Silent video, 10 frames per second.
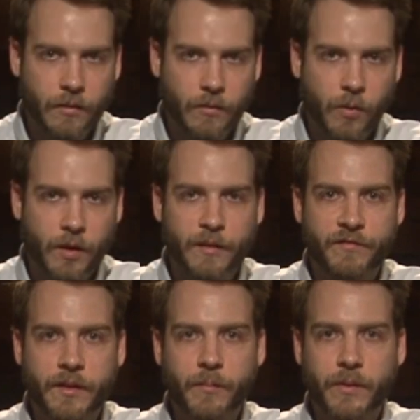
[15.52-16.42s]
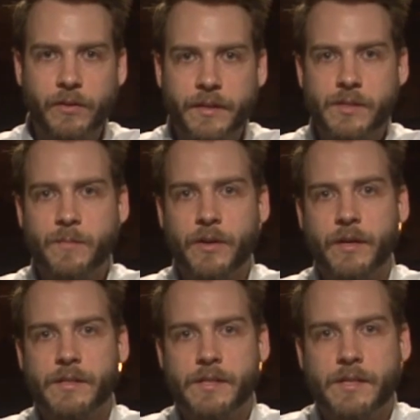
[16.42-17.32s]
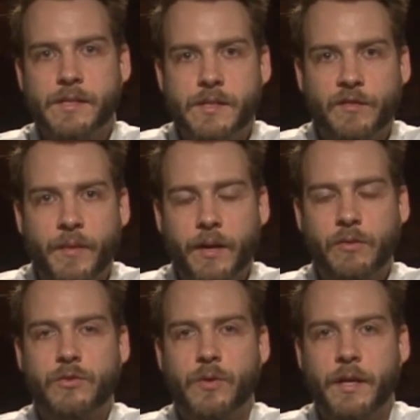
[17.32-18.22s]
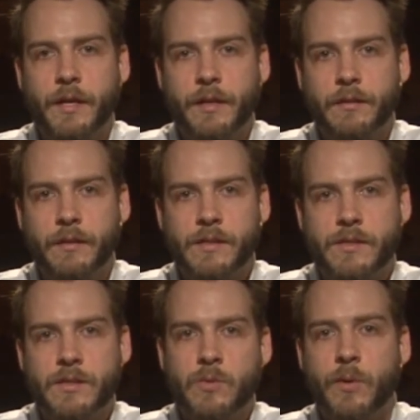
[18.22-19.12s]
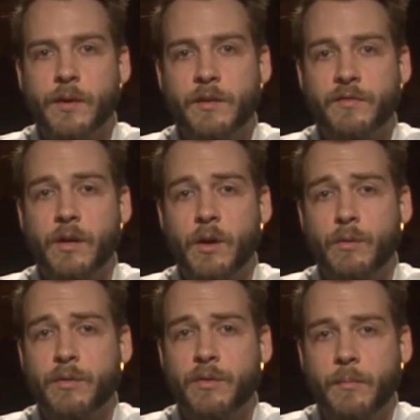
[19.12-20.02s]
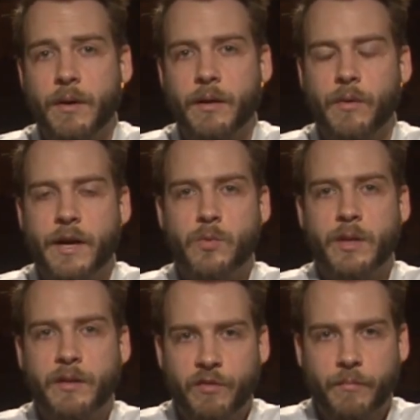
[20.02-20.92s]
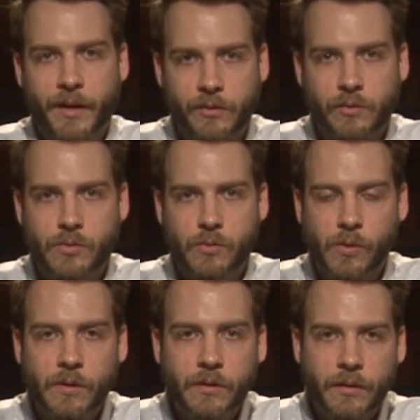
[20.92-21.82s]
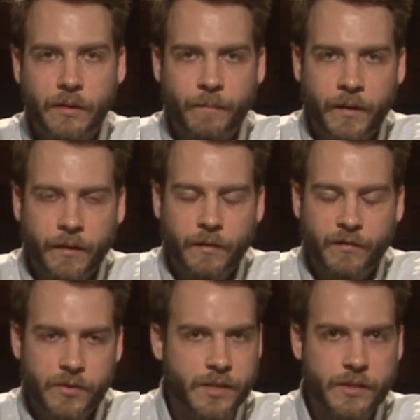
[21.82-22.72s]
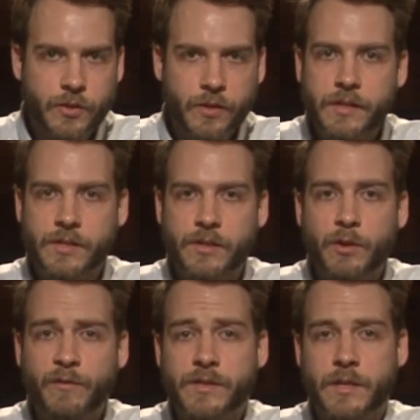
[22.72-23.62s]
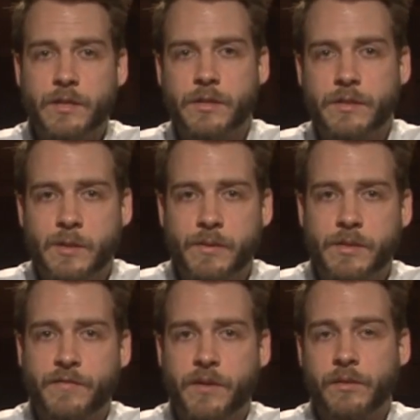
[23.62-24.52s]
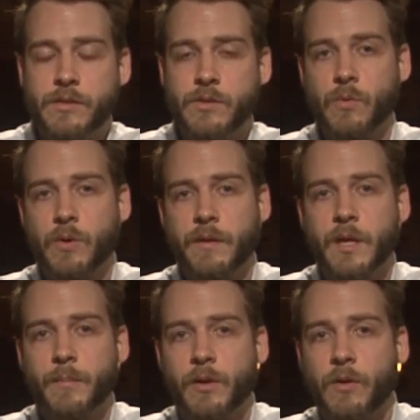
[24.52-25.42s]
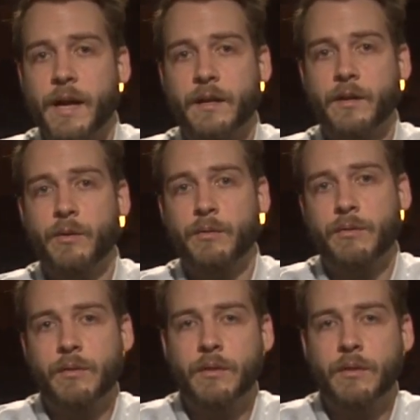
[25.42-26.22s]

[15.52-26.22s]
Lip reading: One of the fundamental experiences of medical training is the swearing of an oath upon graduating from medical school. For centuries, new physicians specifically swore the Hippocratic Oath.